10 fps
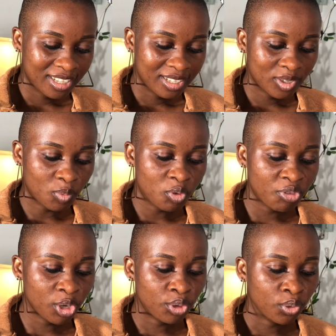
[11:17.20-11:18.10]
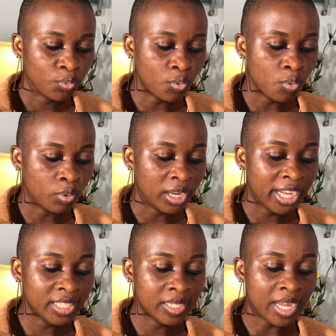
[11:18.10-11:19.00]
So moving on, we would
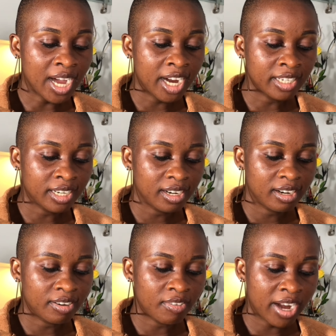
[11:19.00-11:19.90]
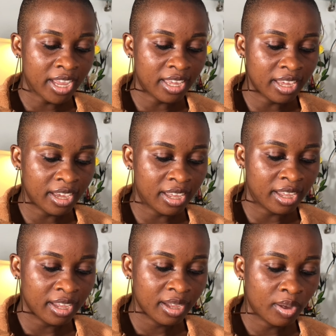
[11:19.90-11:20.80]
like to add right
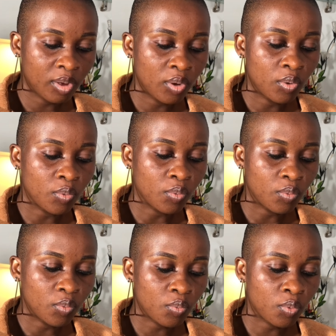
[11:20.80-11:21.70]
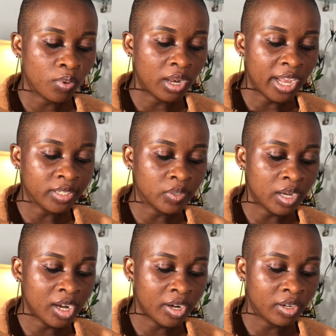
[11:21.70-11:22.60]
here, we would like to
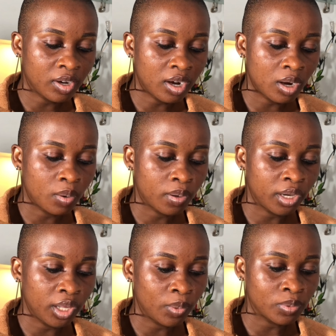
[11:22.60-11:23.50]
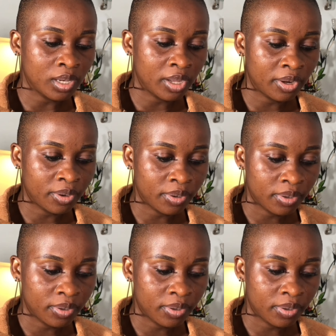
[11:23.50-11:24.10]
add our newsletter.